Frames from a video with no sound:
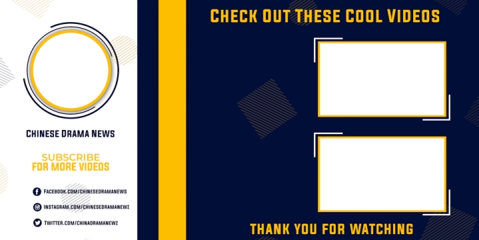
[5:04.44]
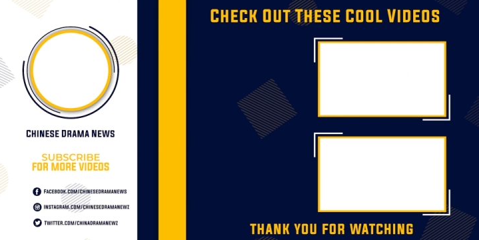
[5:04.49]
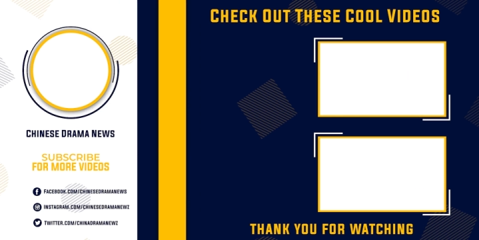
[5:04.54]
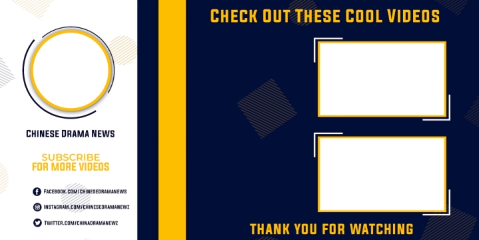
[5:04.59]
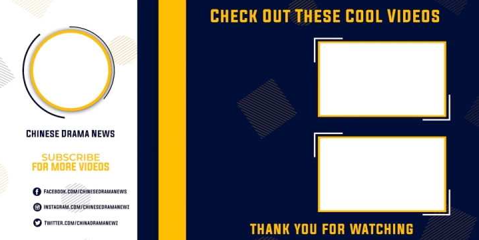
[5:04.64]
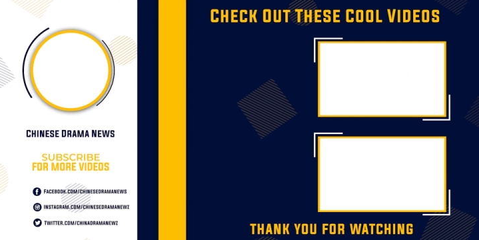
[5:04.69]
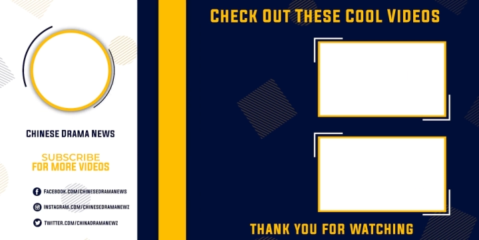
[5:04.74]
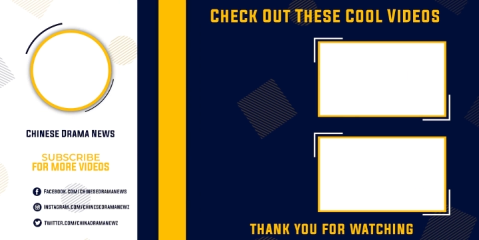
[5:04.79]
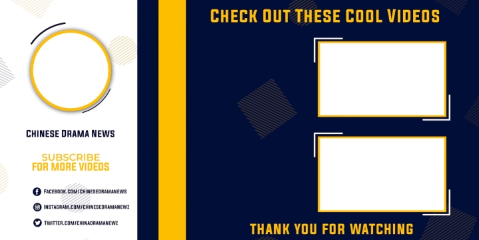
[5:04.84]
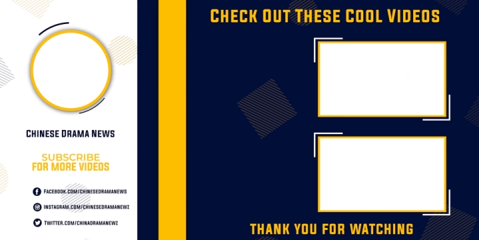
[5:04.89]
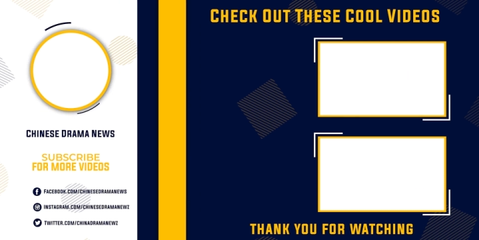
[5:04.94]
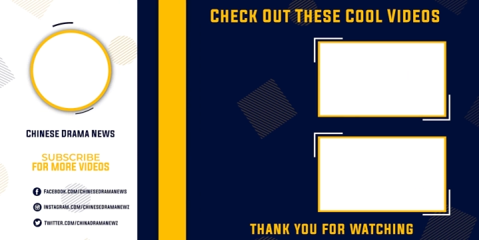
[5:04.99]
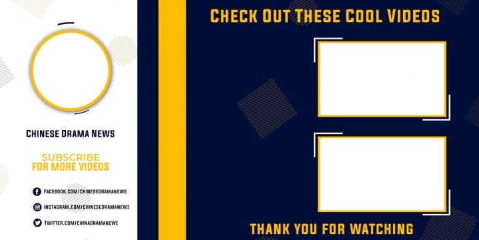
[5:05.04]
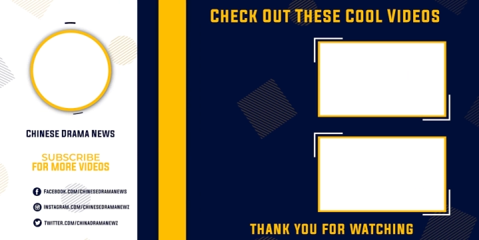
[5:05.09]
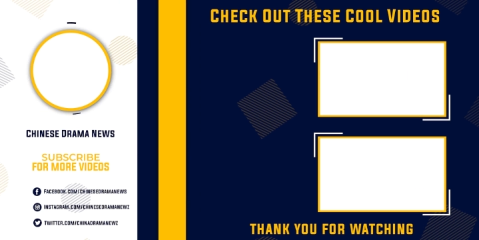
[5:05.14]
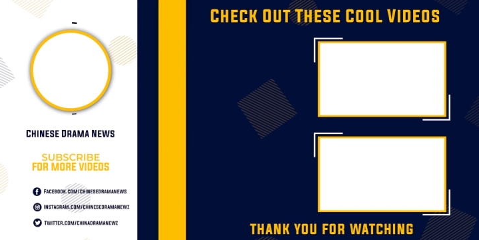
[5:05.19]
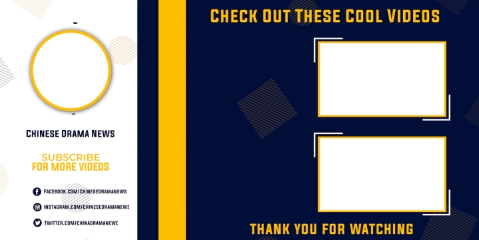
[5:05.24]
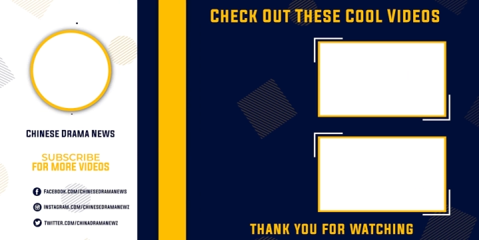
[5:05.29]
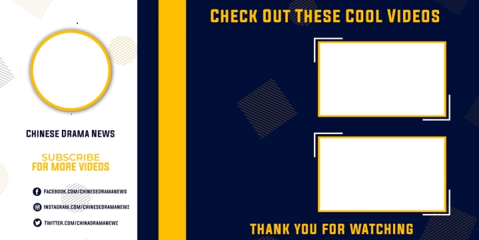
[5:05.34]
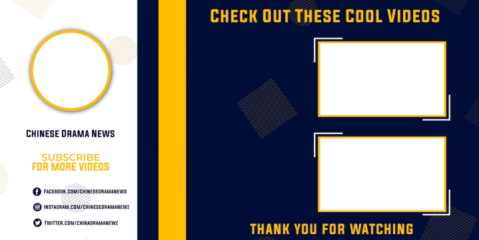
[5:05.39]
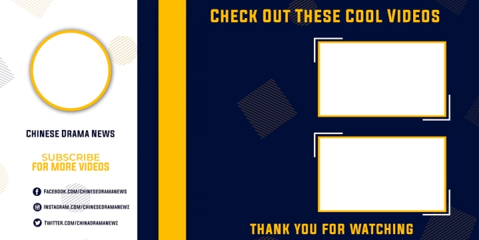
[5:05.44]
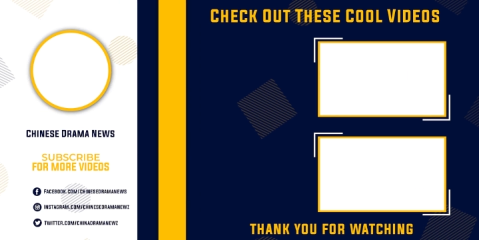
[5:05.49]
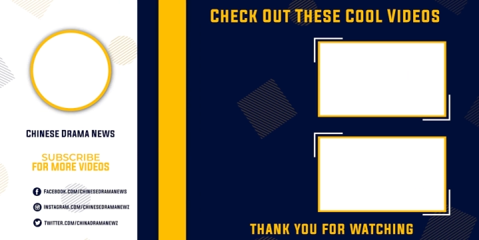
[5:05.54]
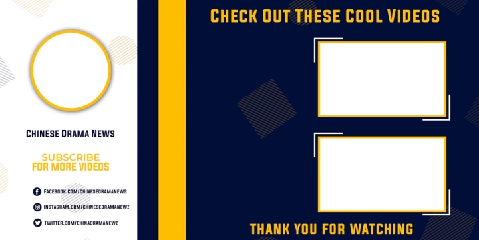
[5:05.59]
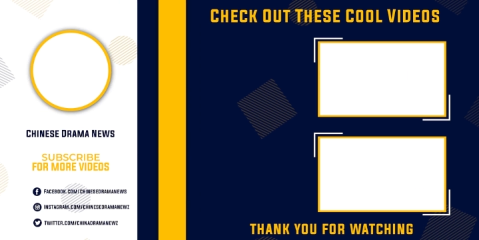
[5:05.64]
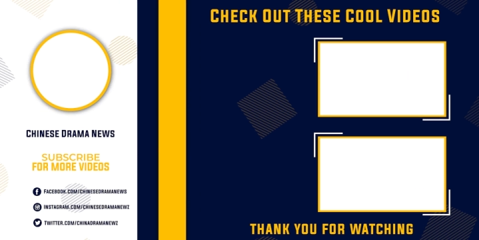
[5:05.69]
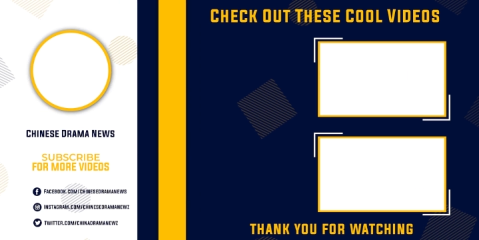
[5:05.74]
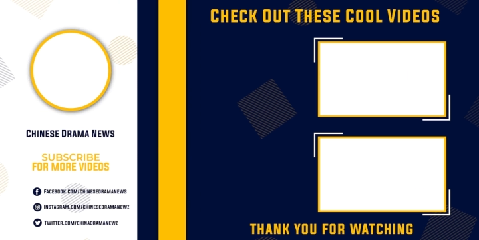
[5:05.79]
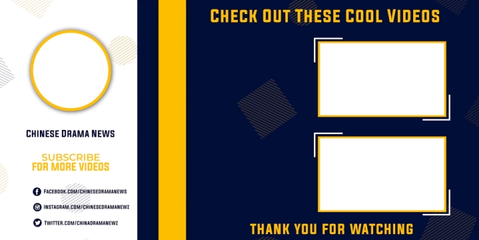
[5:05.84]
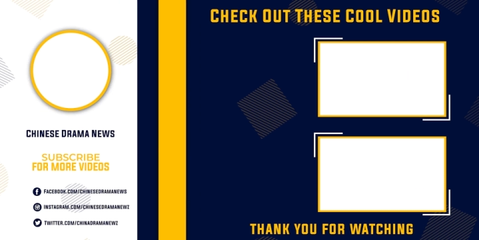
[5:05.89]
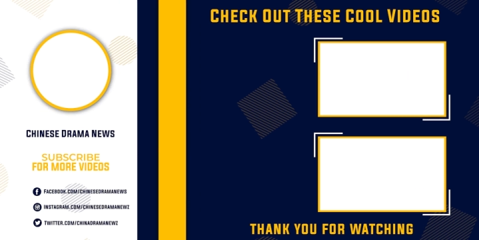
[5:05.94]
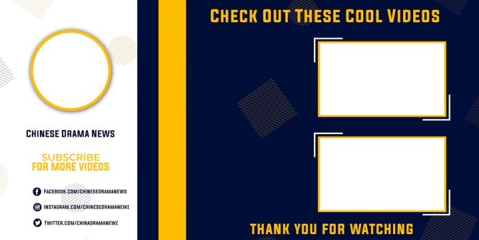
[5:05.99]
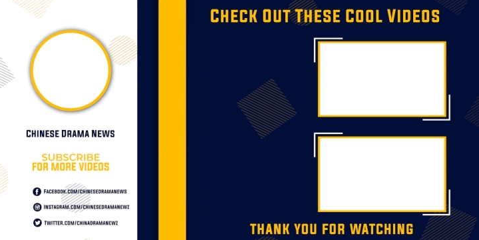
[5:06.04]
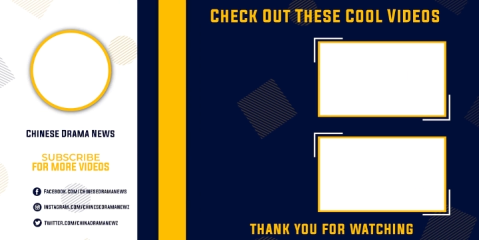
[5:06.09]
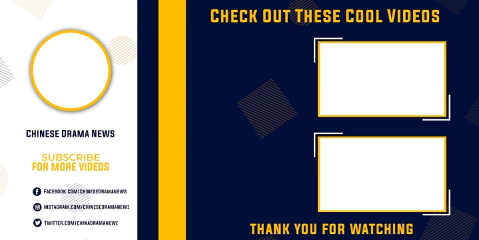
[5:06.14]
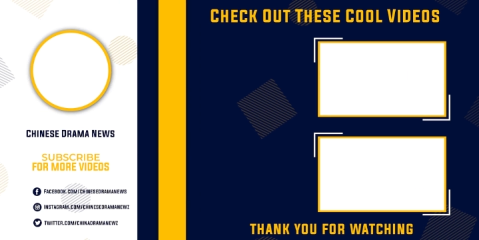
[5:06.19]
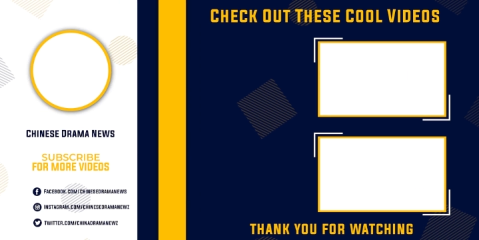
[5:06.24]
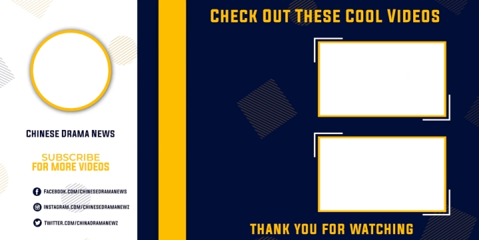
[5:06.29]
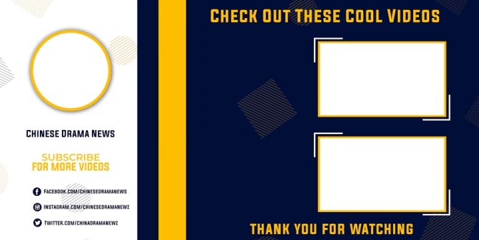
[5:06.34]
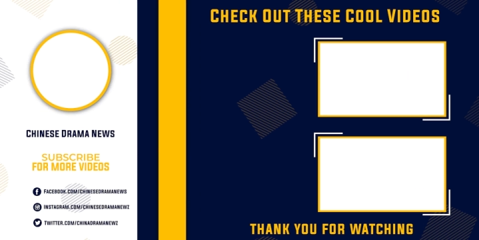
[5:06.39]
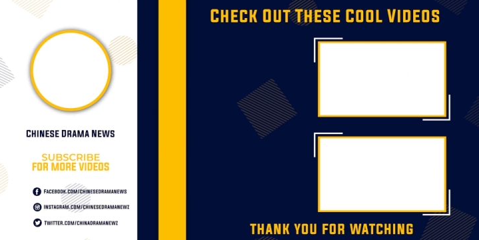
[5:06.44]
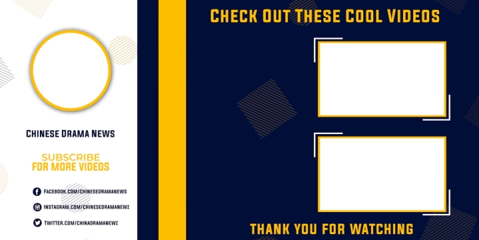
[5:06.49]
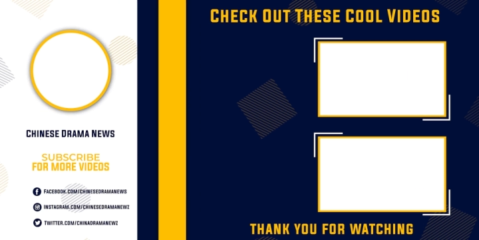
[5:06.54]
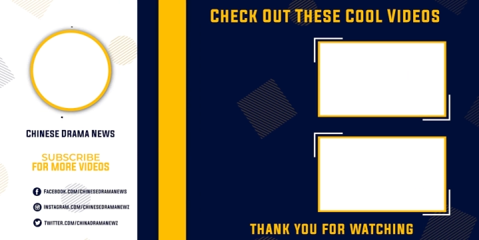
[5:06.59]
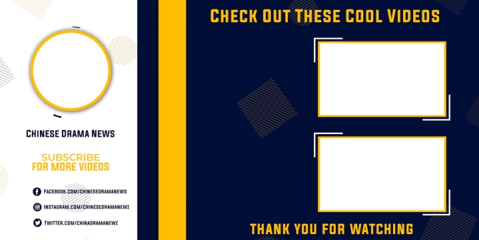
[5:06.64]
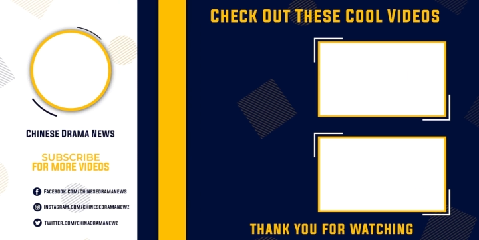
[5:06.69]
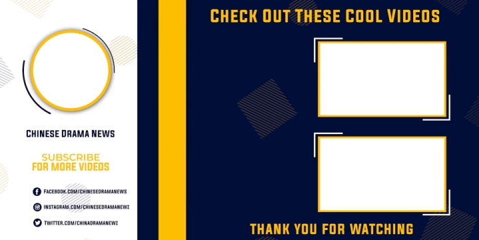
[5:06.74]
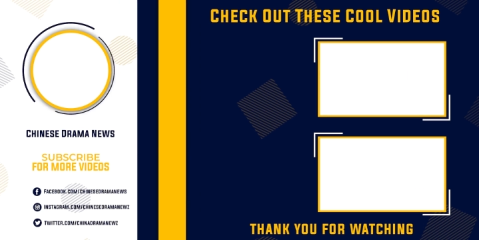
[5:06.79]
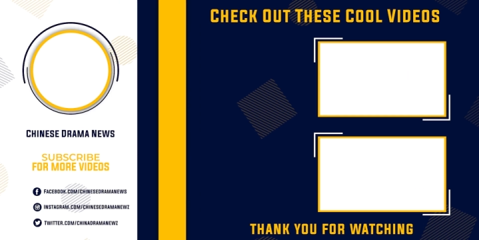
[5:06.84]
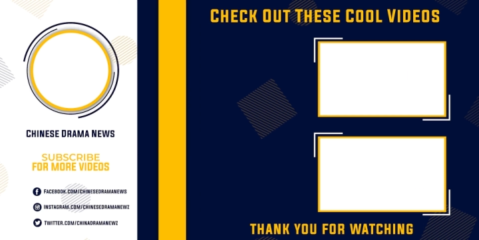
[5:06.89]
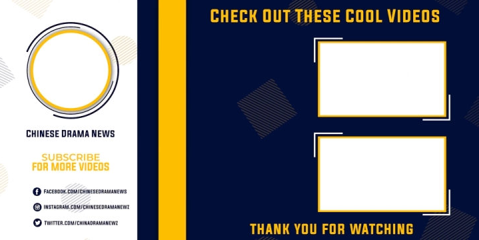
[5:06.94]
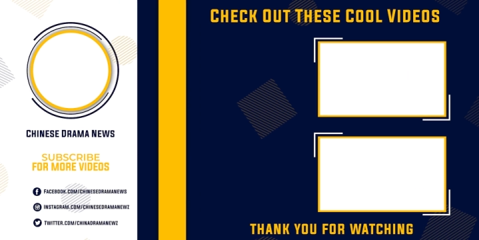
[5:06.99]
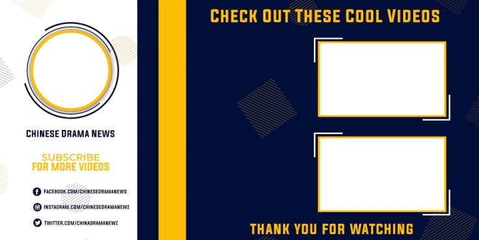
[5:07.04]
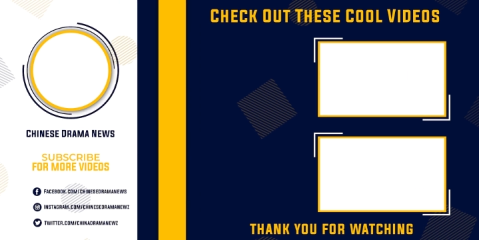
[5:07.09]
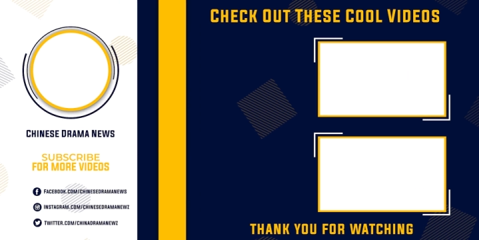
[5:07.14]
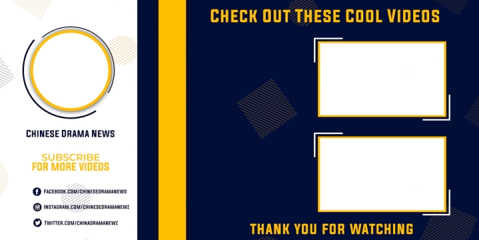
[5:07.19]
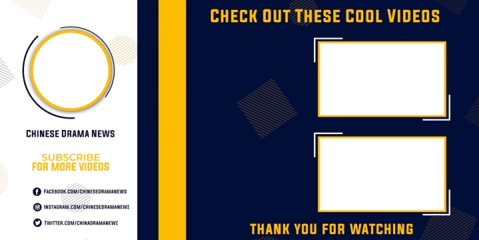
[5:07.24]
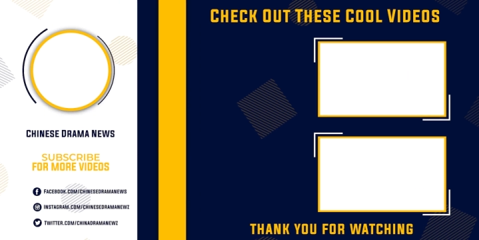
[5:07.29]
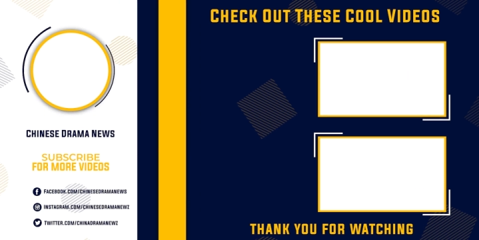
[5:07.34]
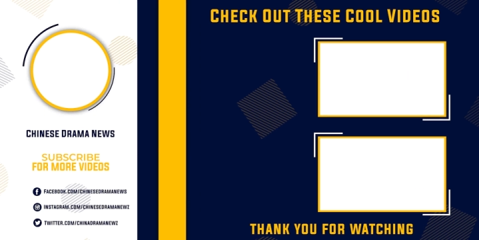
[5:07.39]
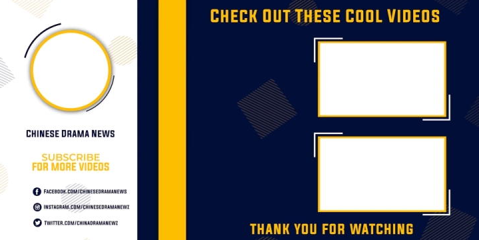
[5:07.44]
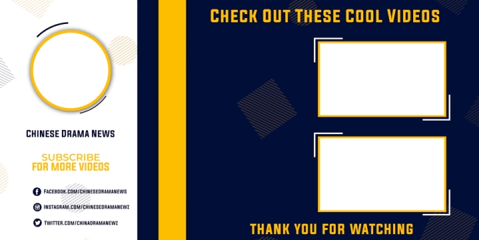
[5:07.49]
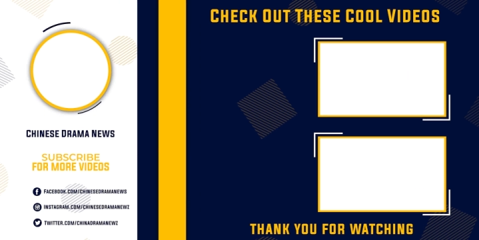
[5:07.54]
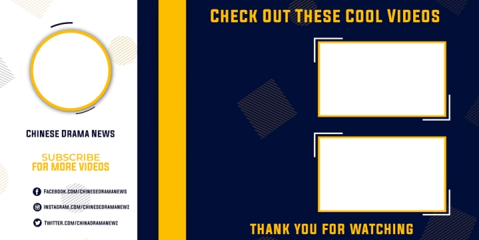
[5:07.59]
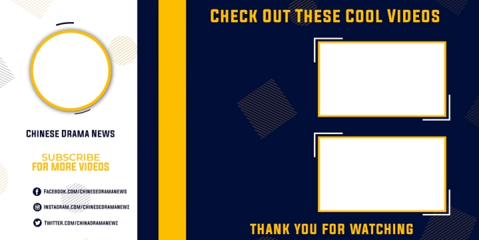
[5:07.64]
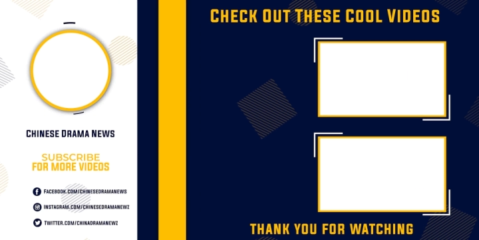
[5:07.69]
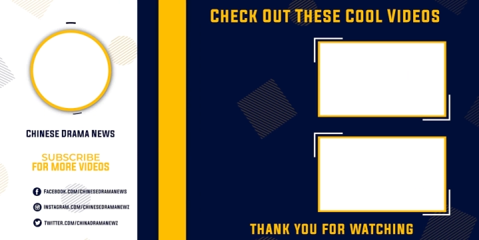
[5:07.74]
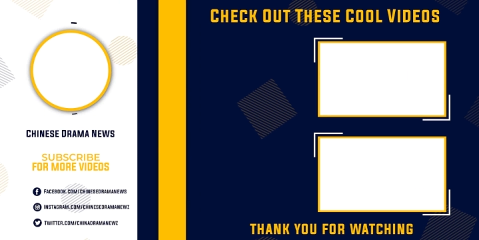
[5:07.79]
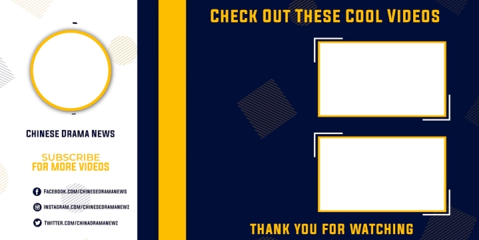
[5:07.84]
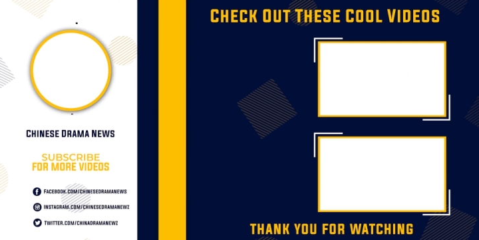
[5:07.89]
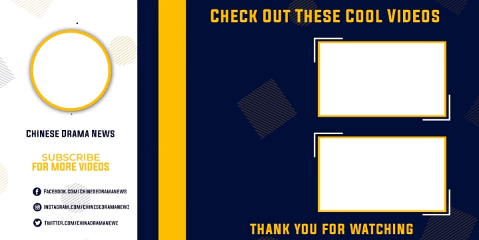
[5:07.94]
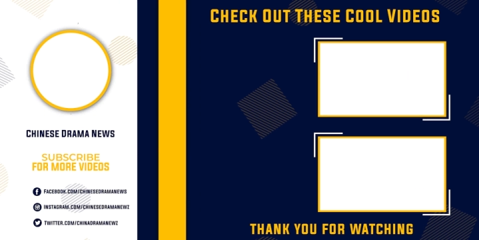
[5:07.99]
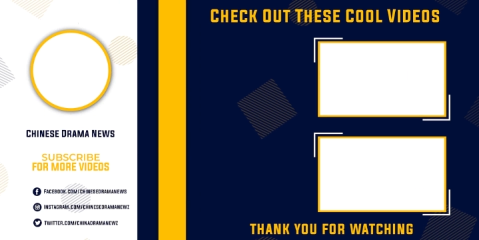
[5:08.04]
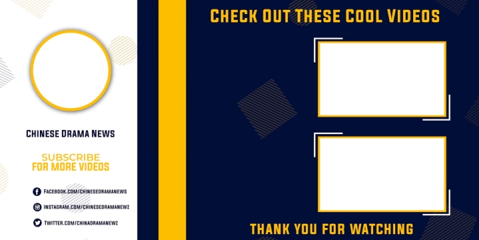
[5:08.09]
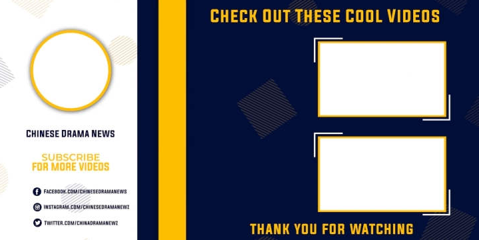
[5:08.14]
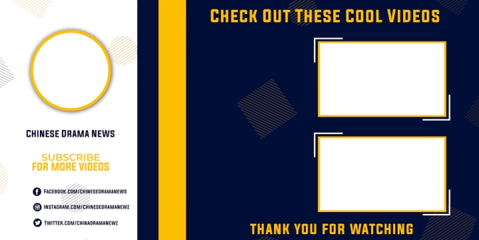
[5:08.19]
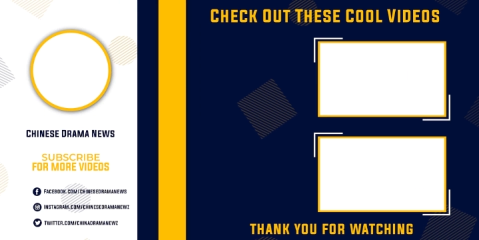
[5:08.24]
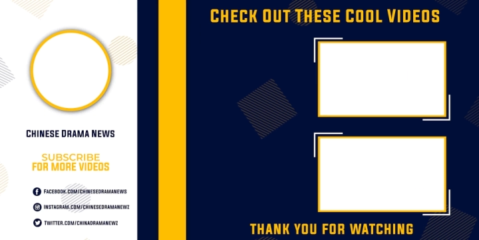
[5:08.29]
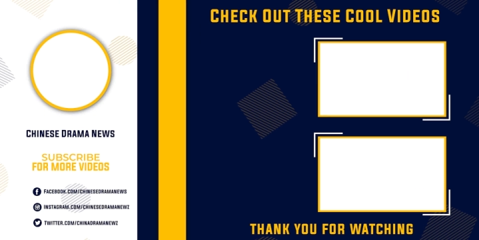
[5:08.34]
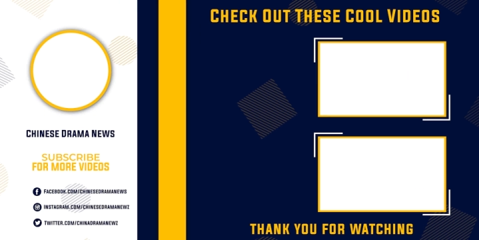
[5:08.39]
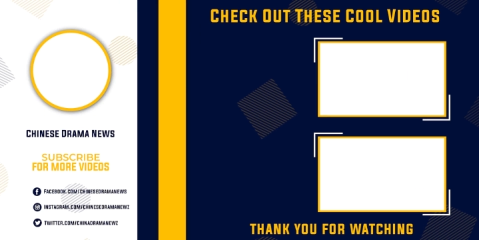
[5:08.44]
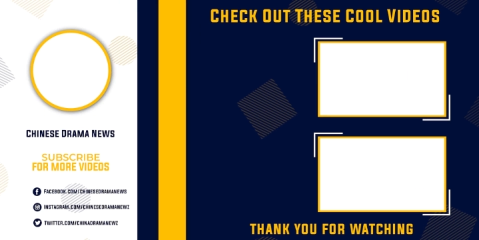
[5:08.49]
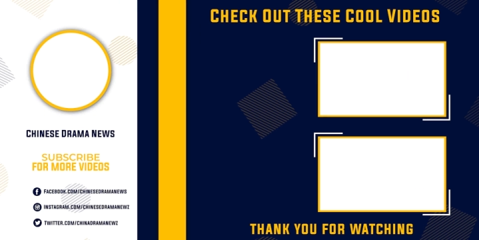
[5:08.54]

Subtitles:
Nobody's mouth can be seen.